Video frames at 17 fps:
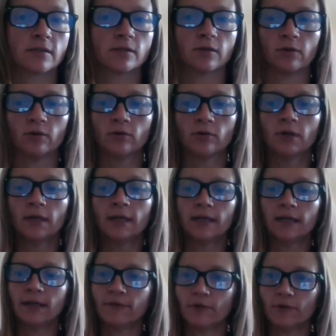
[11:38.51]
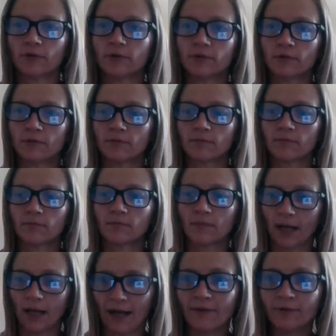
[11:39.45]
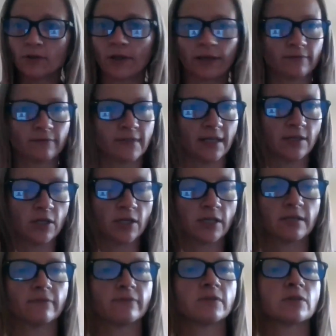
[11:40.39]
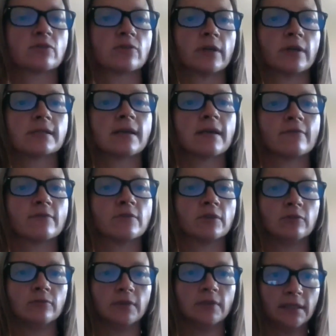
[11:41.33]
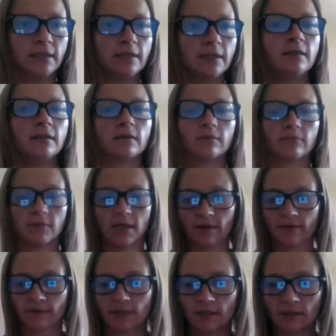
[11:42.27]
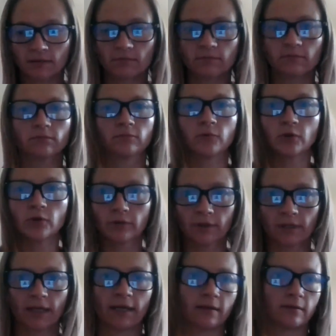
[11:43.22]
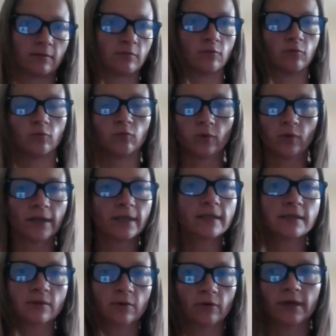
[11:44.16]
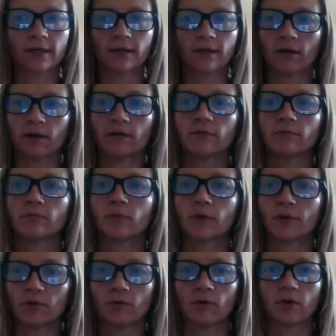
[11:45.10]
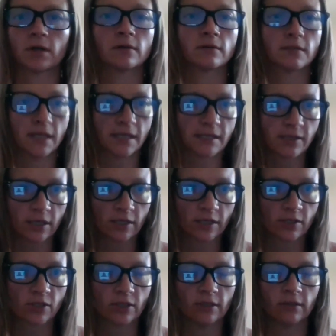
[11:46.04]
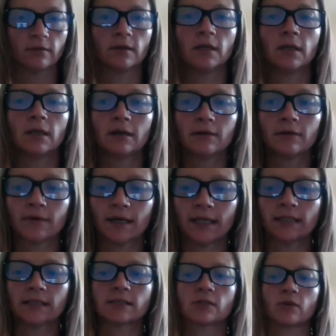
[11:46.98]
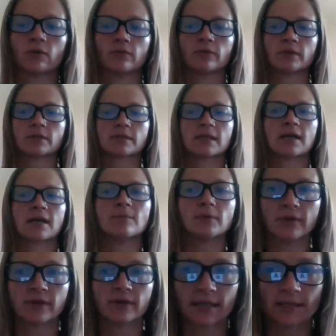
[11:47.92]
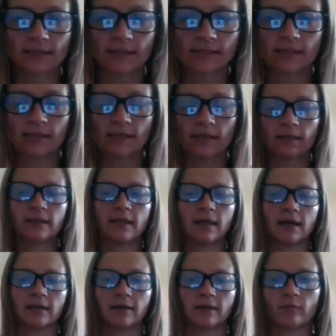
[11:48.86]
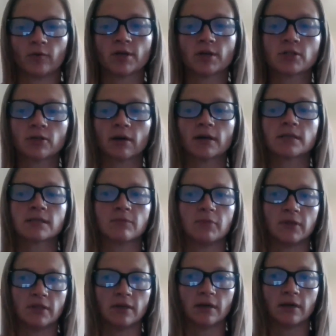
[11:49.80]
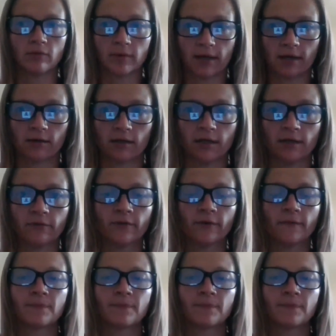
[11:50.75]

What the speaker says: So if you have a lot of digestive distress after you eat, then we have to look at what is going on with your digestion, right? So there's a couple things that I want you guys to be aware of.